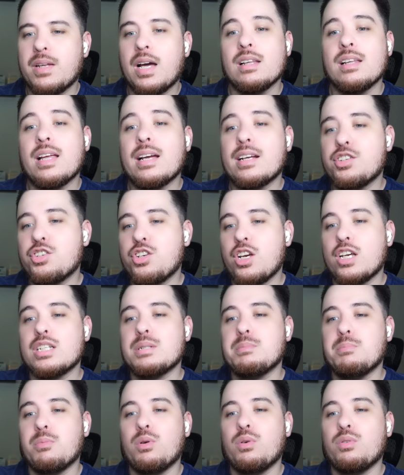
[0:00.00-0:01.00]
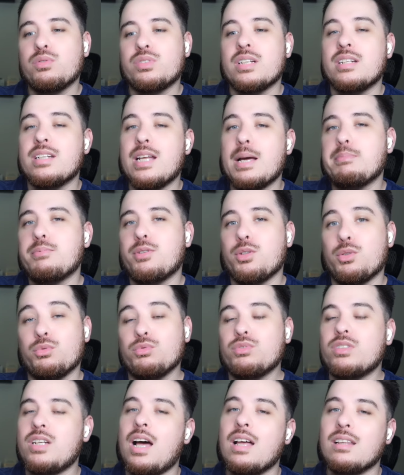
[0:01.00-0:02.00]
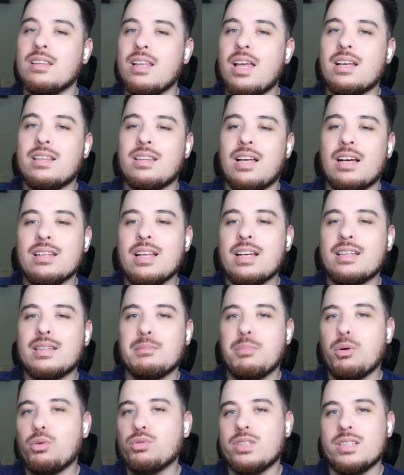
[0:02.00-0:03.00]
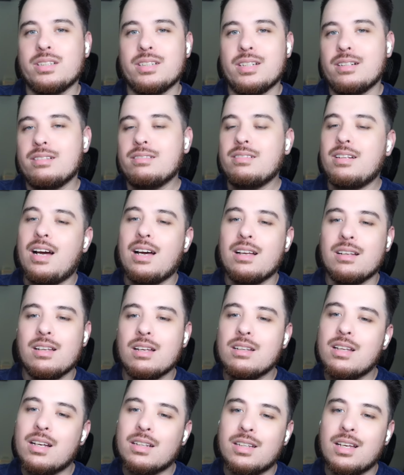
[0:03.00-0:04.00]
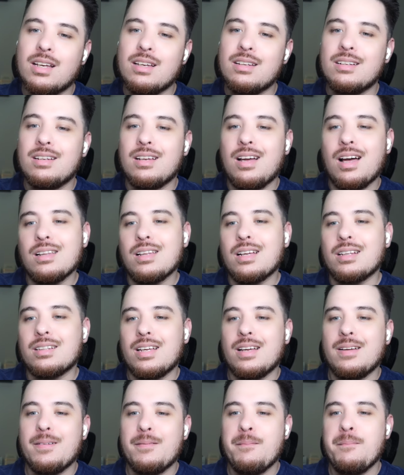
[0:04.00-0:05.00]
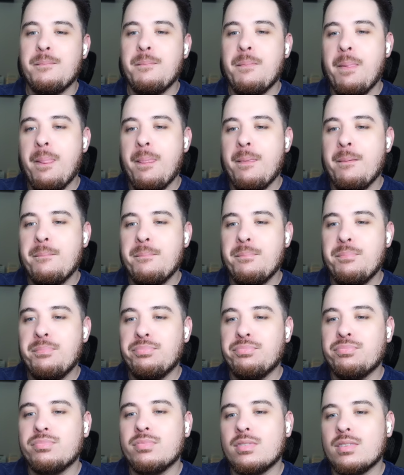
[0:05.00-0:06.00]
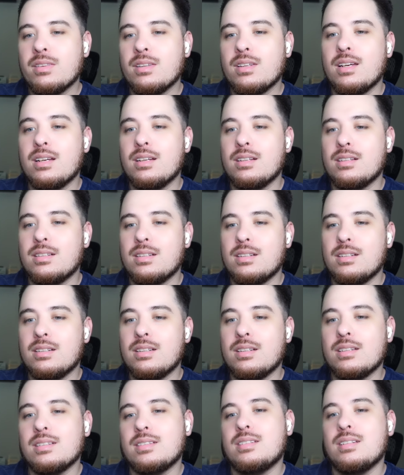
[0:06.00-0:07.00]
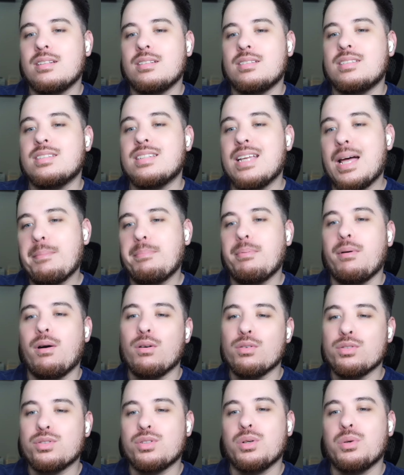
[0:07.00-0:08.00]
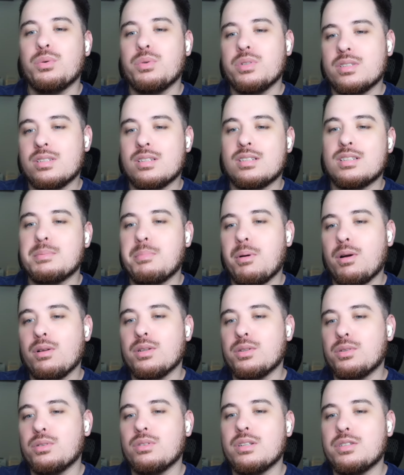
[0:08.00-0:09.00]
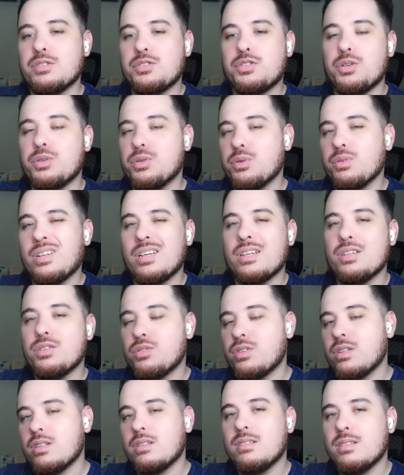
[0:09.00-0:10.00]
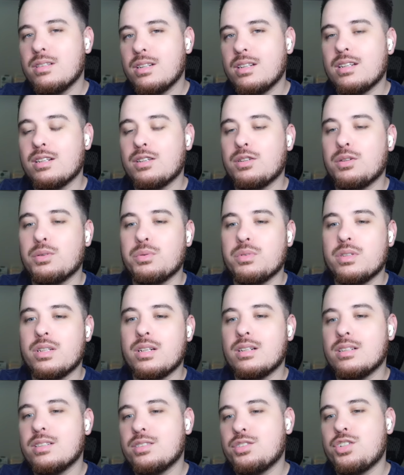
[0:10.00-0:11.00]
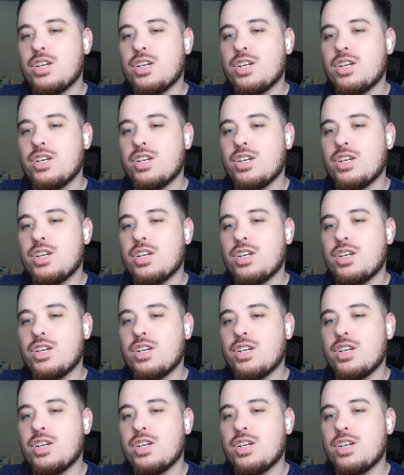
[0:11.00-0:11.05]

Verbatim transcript: I like chess moves and Neptunes. I like I like the multi there. I, I like that. I like that. Yeah, it's, step also is a small little internal that you can include there.